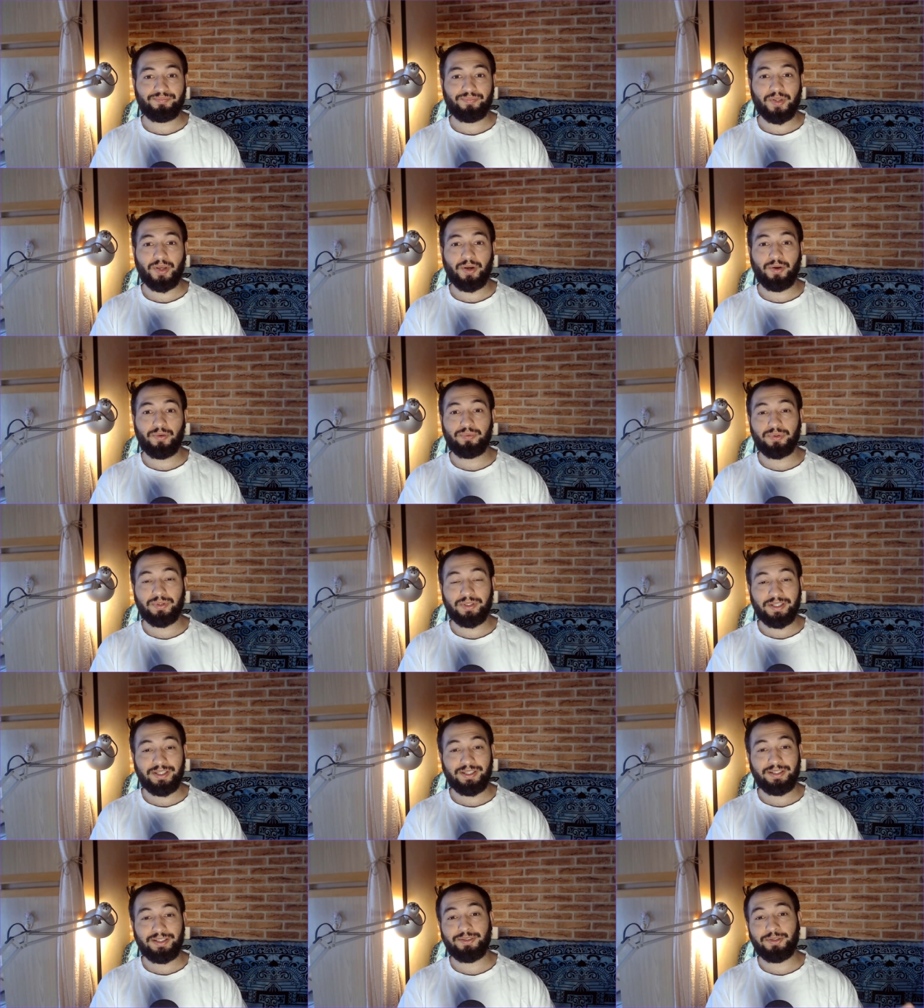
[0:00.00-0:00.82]

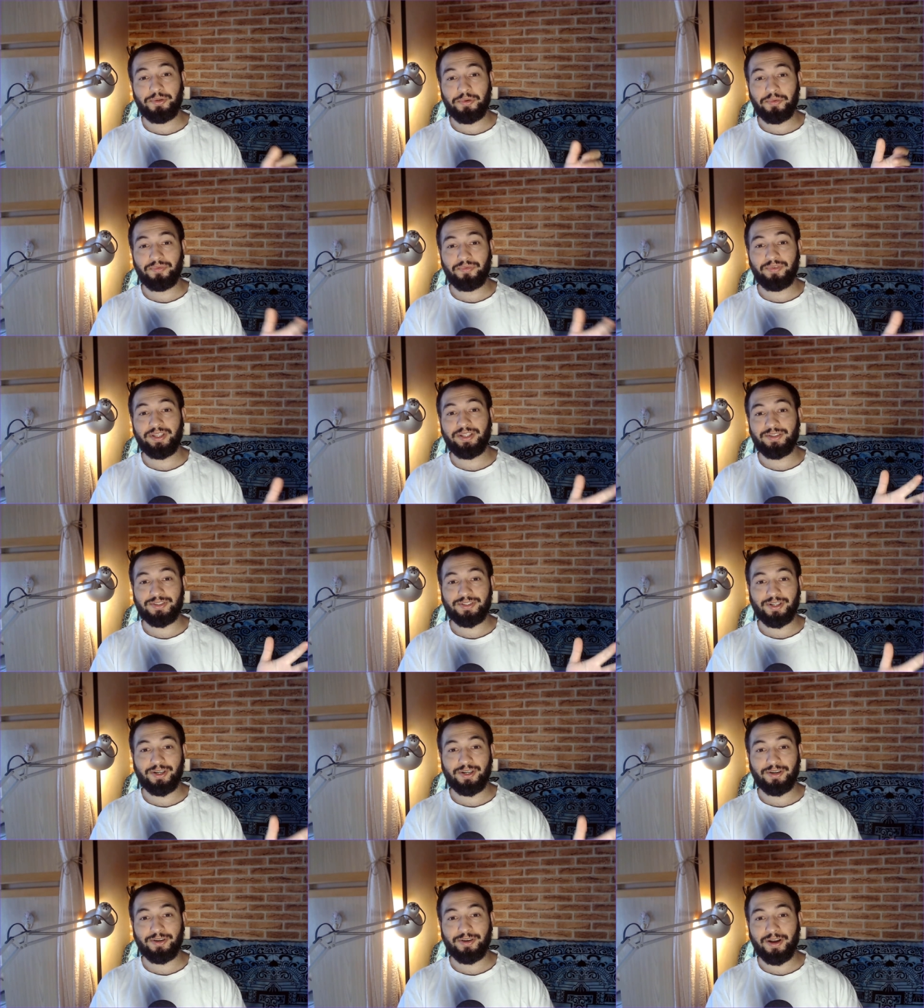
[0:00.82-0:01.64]
Hopefully new videos
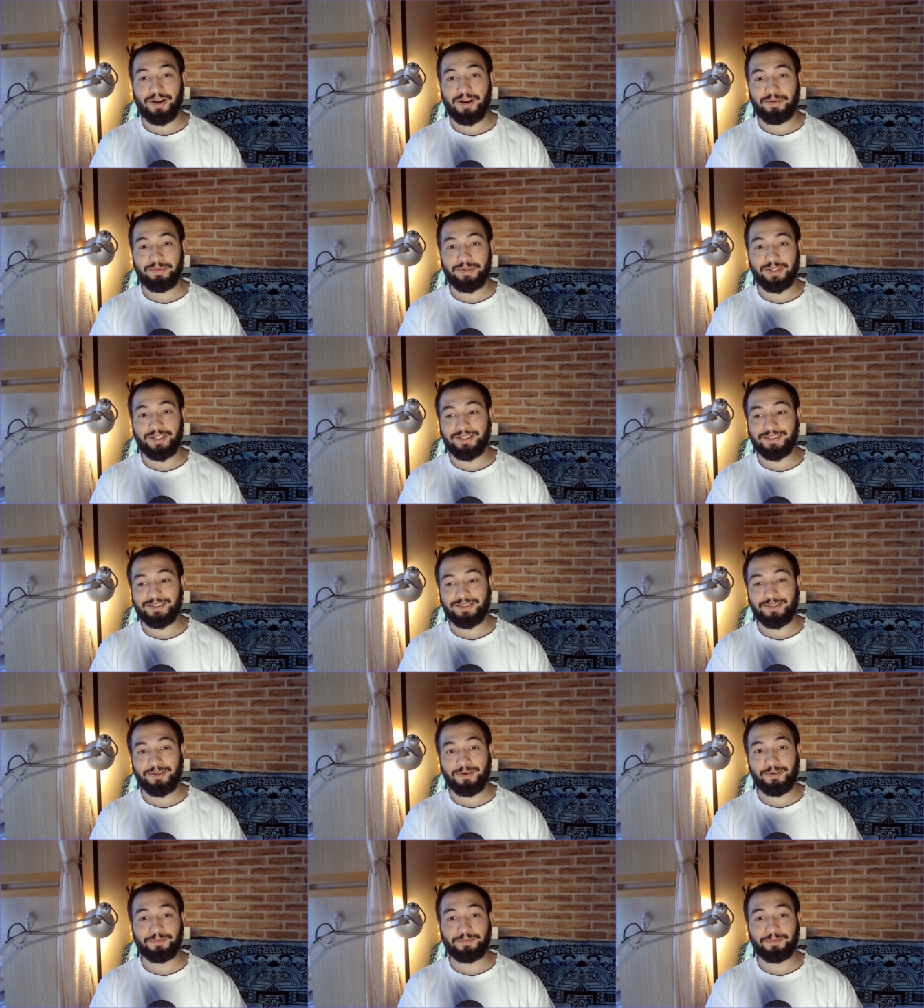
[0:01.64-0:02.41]
are coming, so